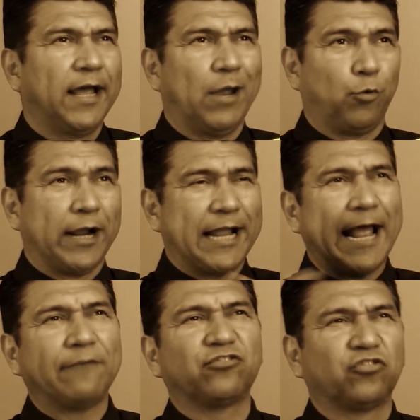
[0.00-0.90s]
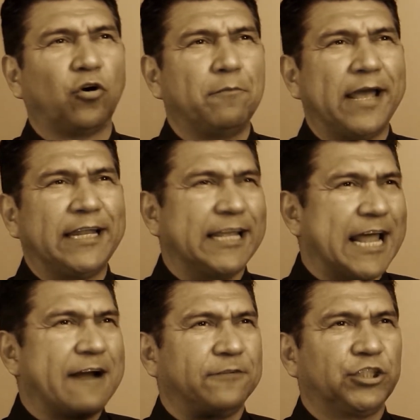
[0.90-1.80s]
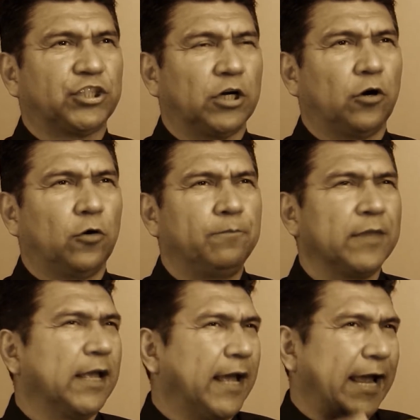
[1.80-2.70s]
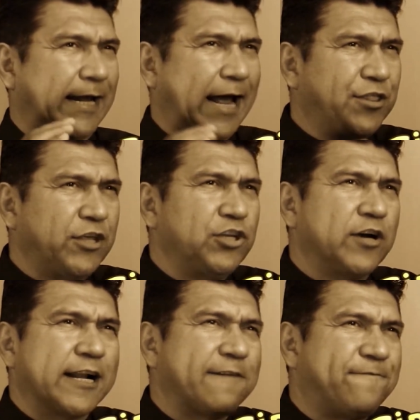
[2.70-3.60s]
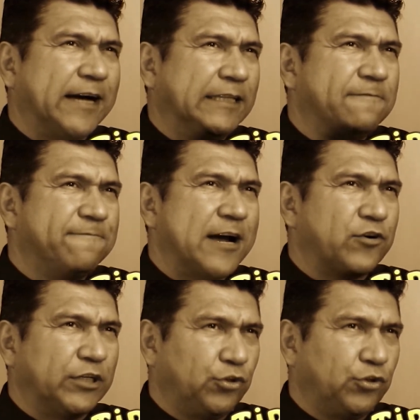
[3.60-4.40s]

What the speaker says: And we're going to have so many in every show, and I think you're going to find them very